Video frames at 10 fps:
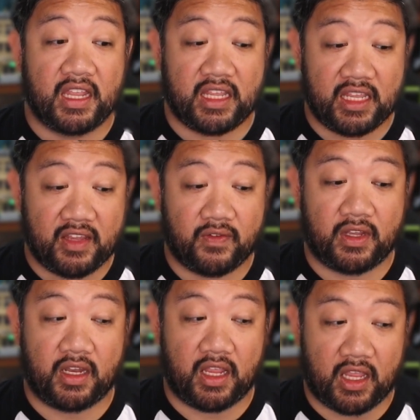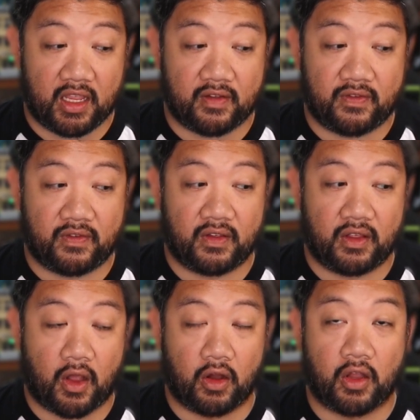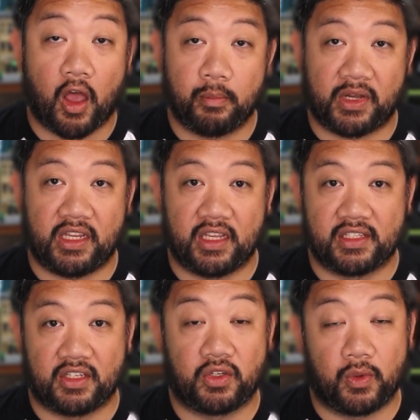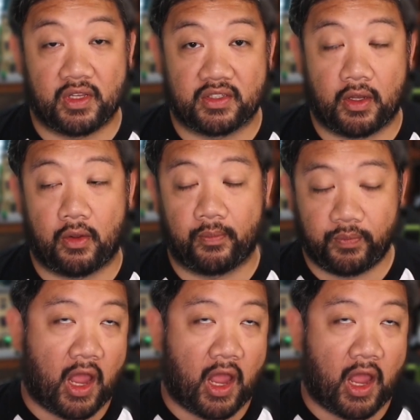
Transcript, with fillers: even if our company isn't doing so.